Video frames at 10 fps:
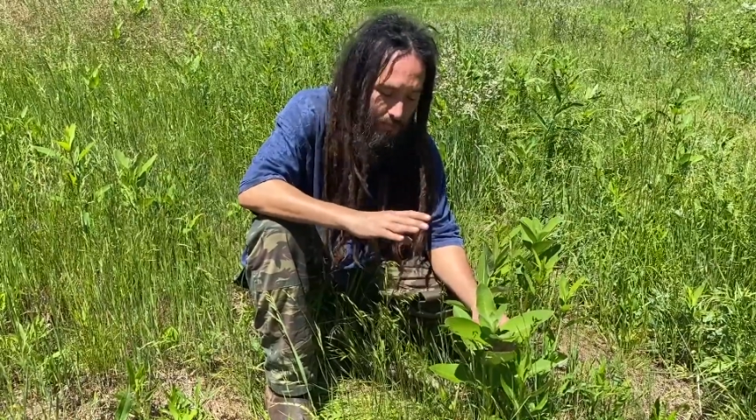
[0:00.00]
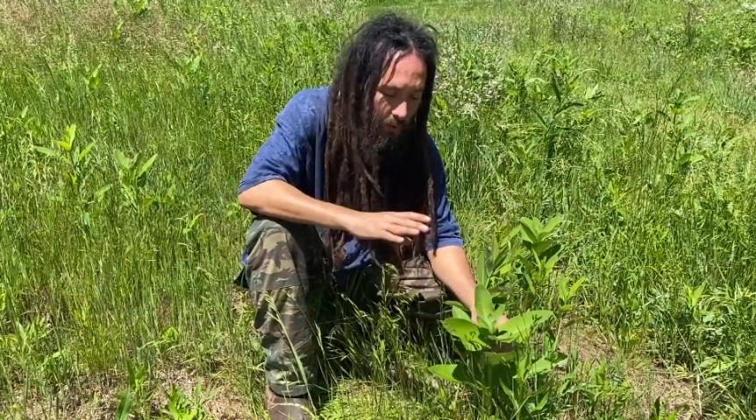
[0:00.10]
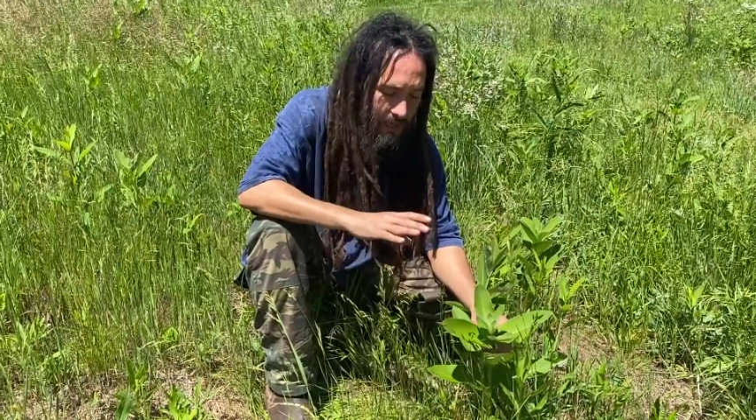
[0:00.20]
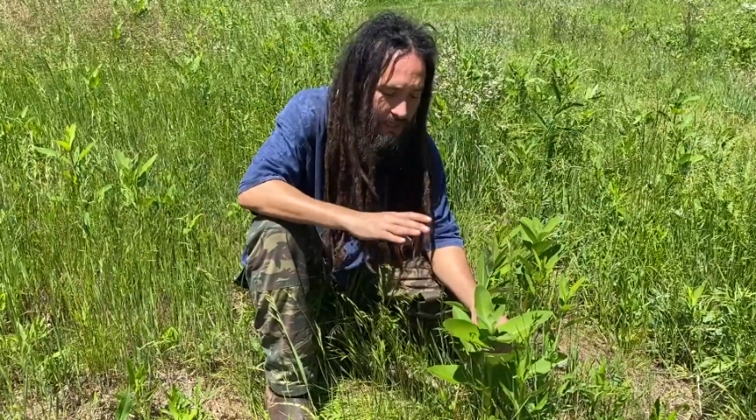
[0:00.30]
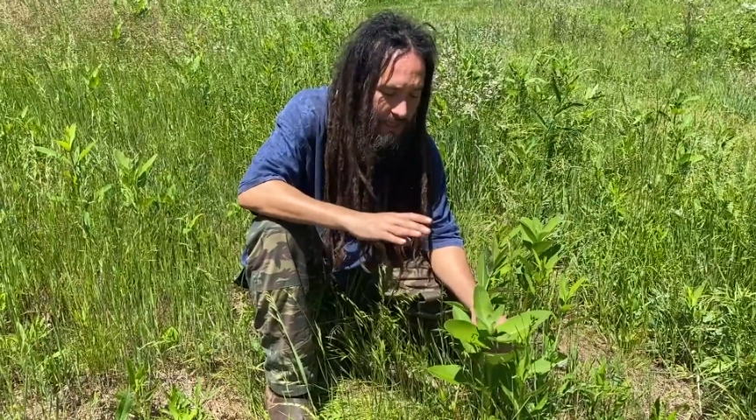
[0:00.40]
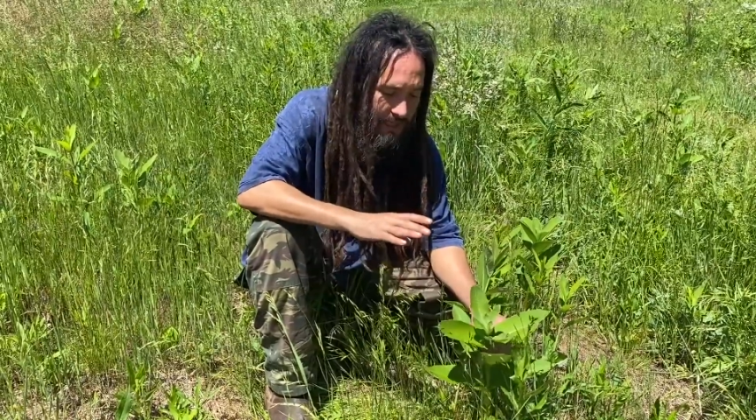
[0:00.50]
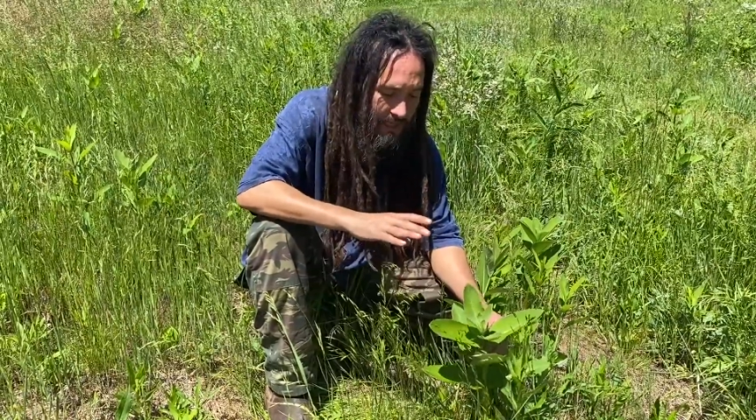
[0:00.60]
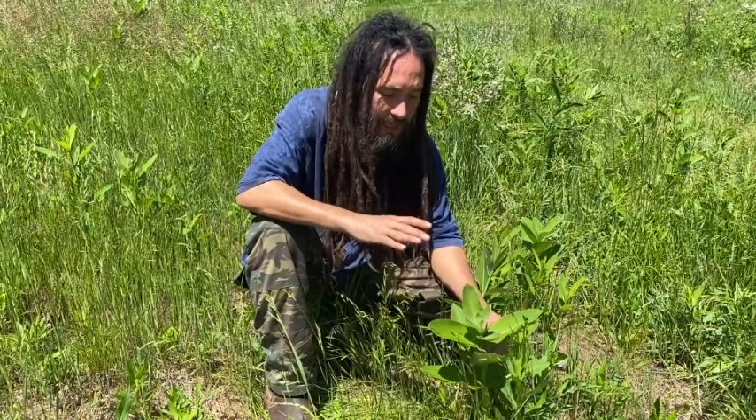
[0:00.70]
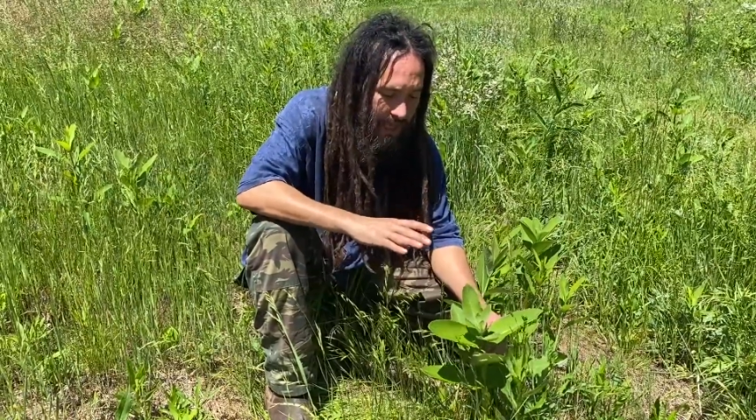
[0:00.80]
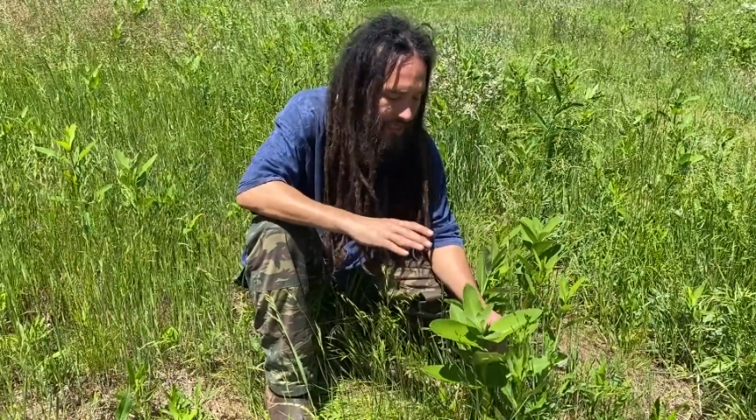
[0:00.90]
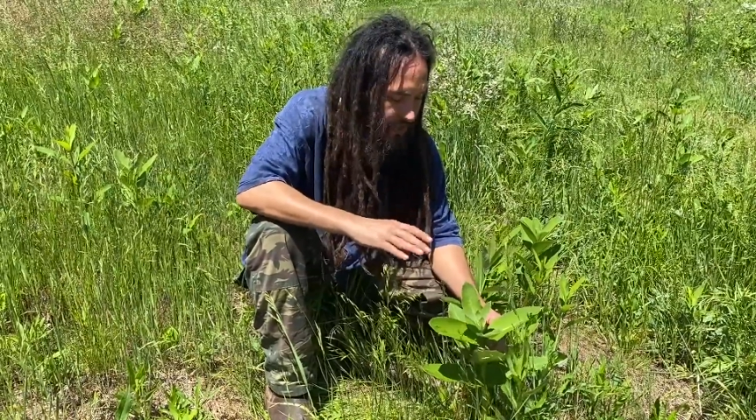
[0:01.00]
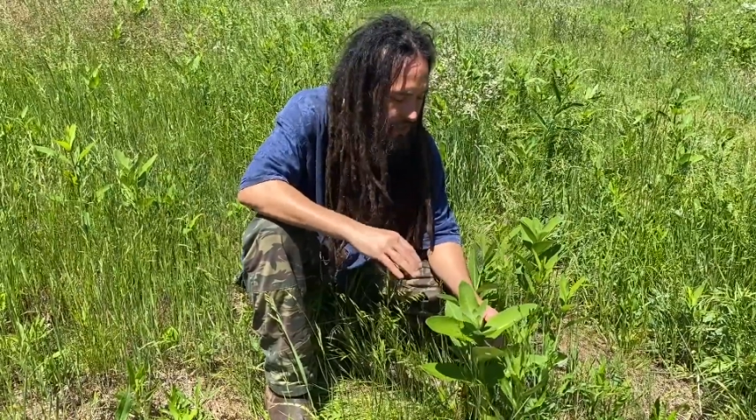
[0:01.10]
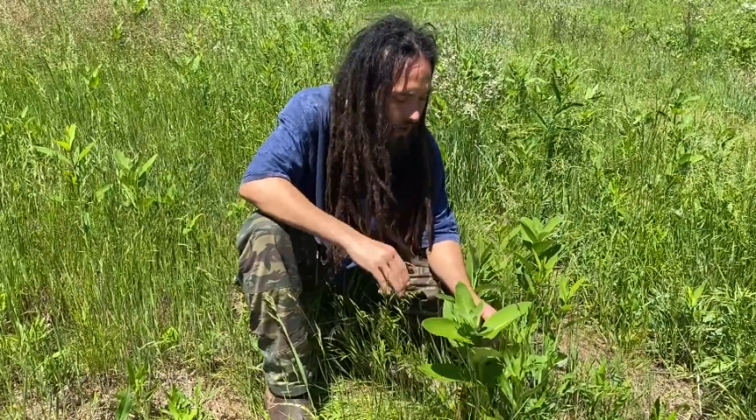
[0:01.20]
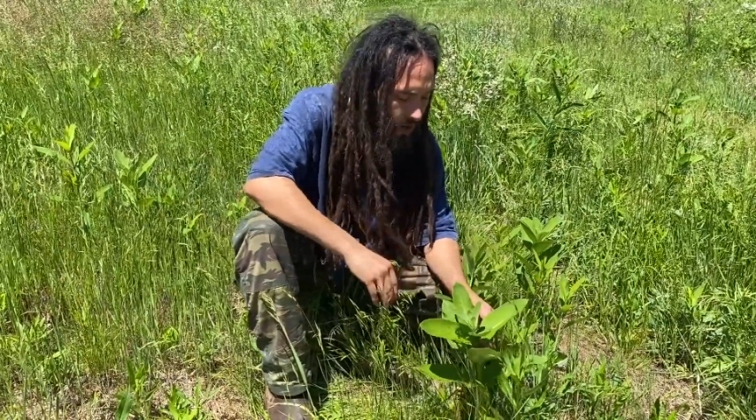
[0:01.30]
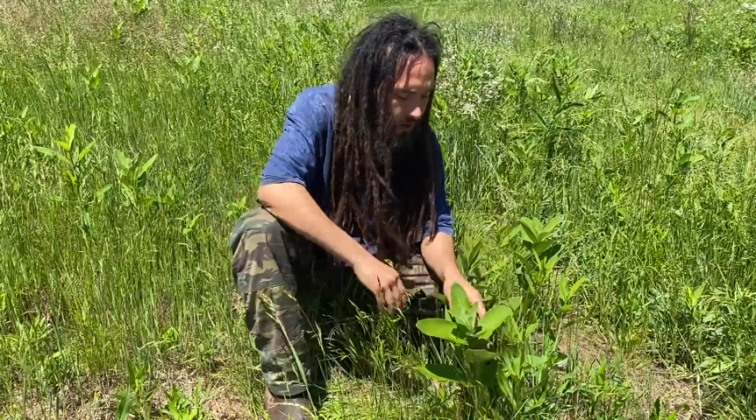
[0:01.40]
poisonous, and that's
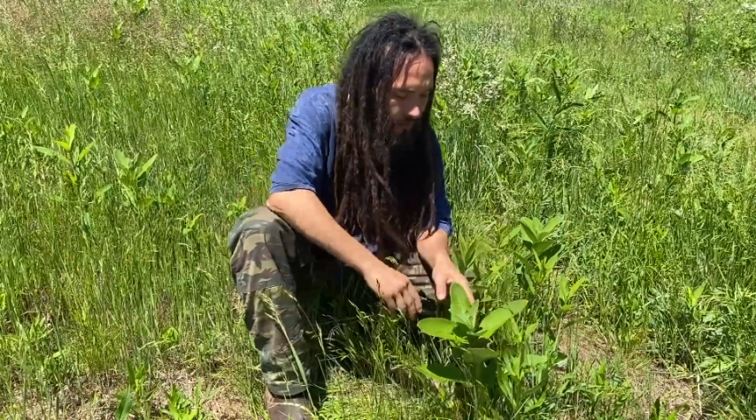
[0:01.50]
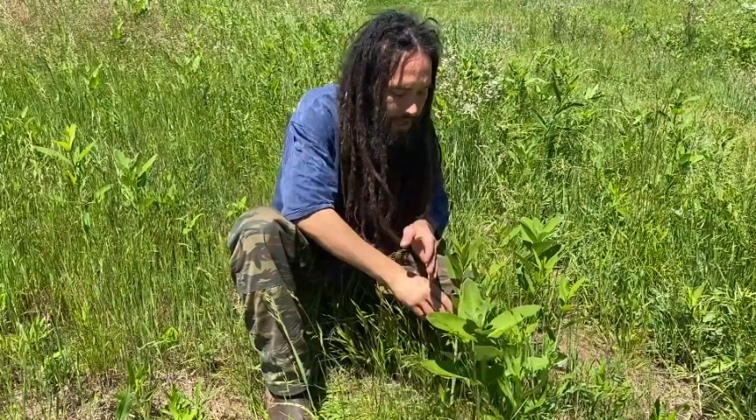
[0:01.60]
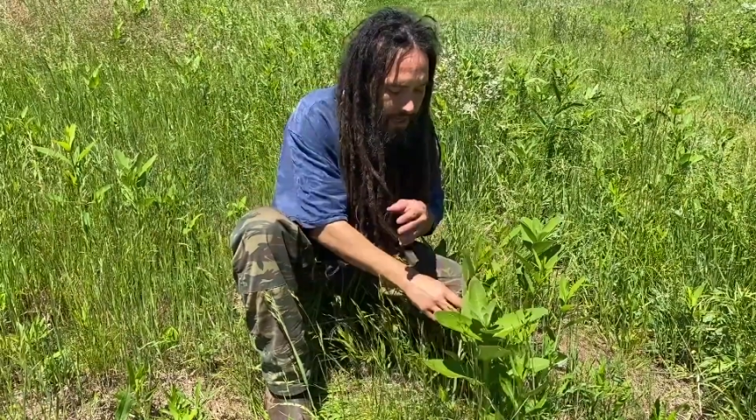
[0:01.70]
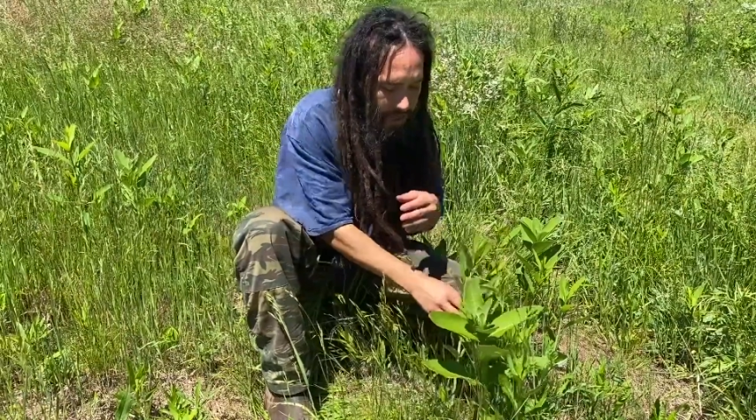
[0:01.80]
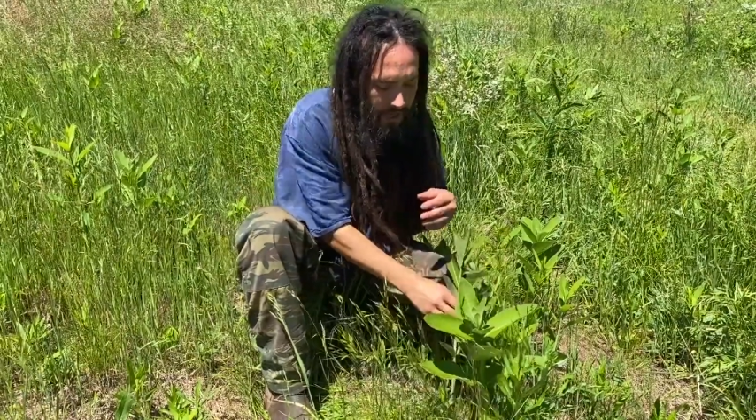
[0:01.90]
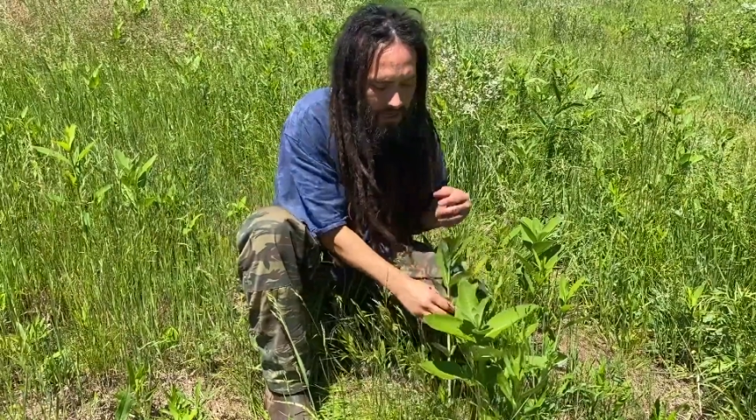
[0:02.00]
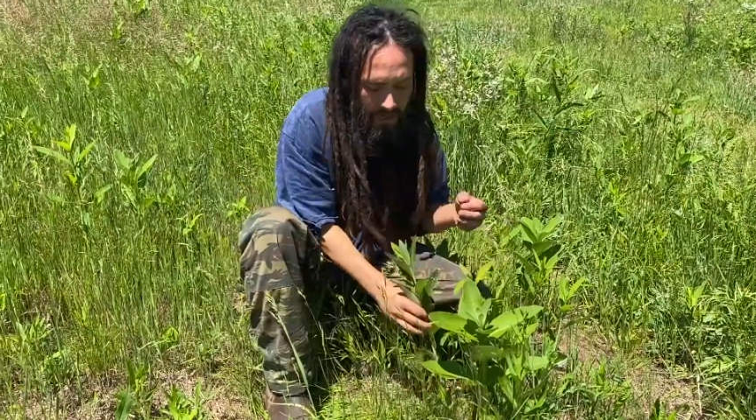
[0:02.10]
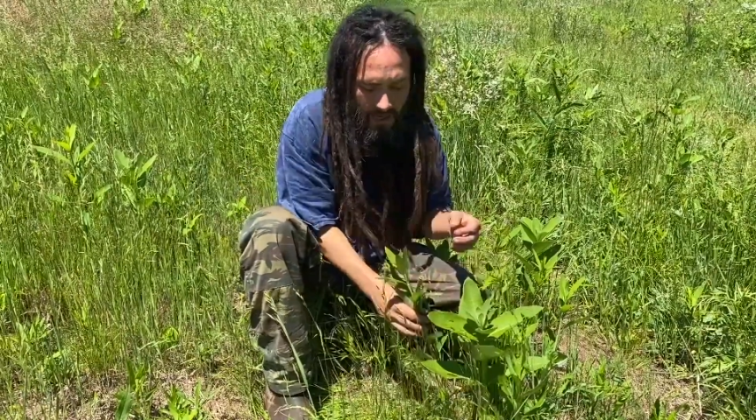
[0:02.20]
dogbane.